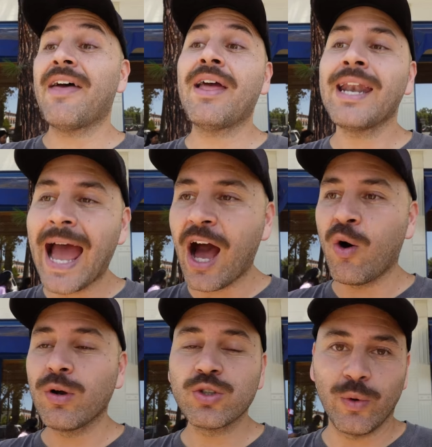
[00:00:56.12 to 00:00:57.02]
And then
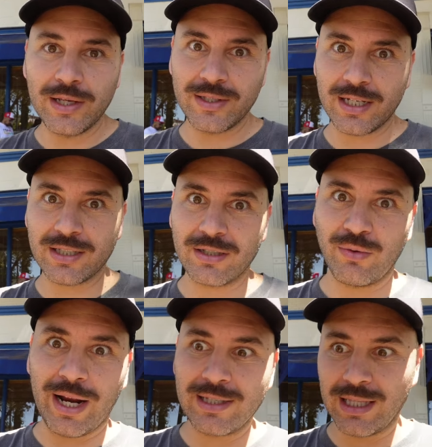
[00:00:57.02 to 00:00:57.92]
now, 26
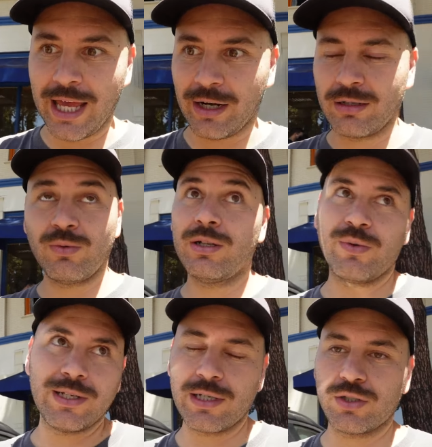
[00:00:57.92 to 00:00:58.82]
raids later, well,
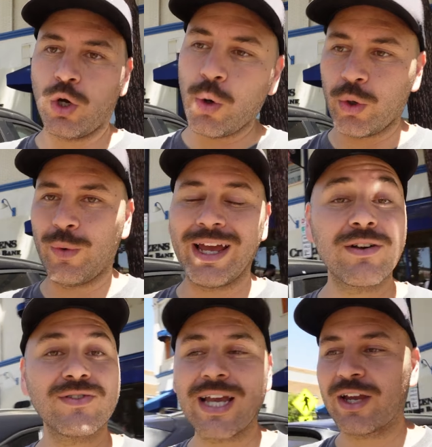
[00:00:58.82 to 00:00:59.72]
26 total, we get
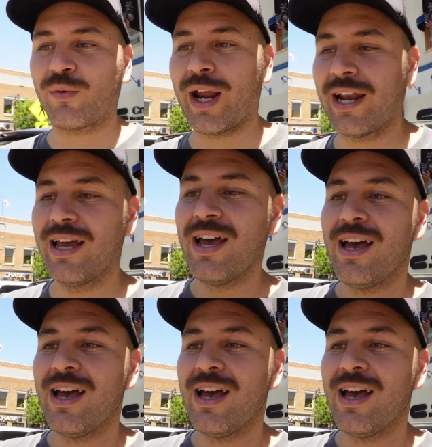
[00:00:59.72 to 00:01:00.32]
our second raid.